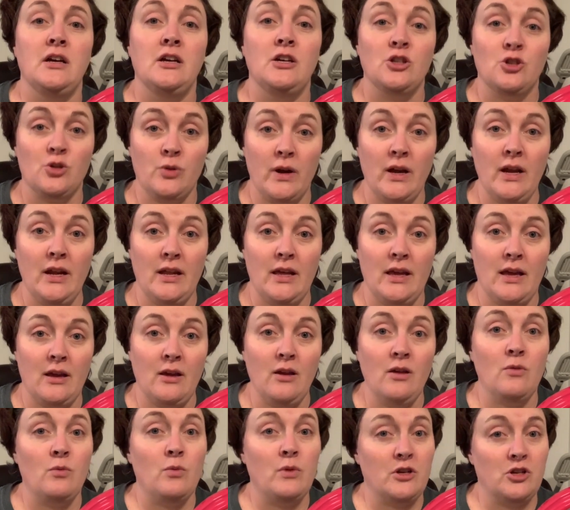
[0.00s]

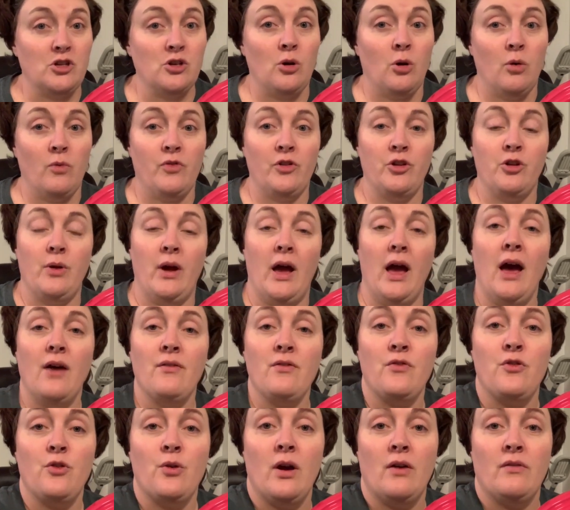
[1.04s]
training, which hopefully you have
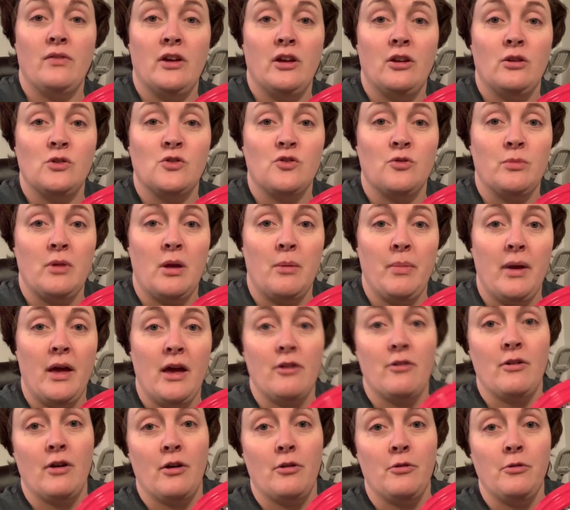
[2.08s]
if you have kiddos from that
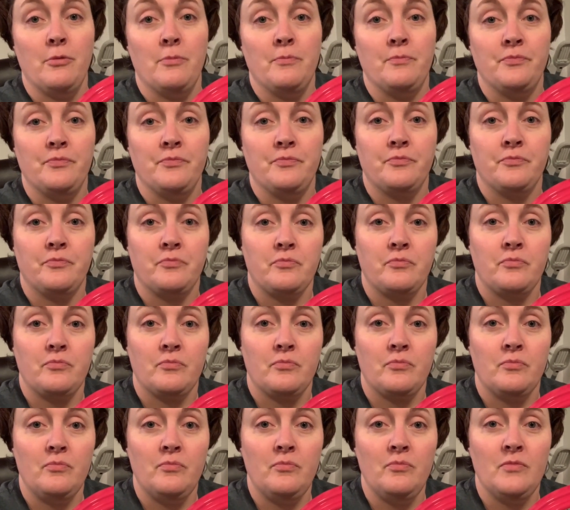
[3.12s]
background,
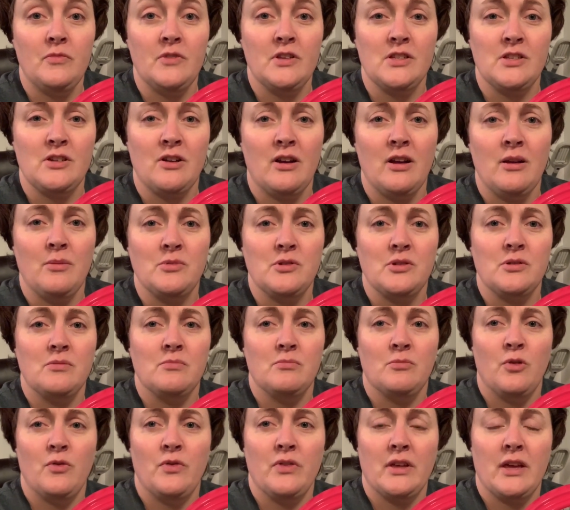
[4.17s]
sorry, I'm
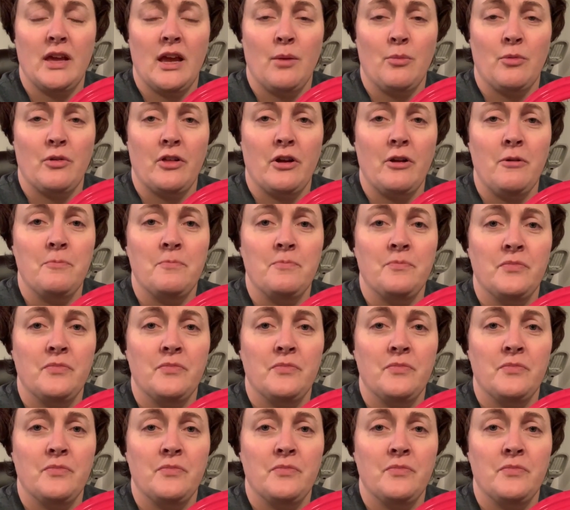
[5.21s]
moving the camera there,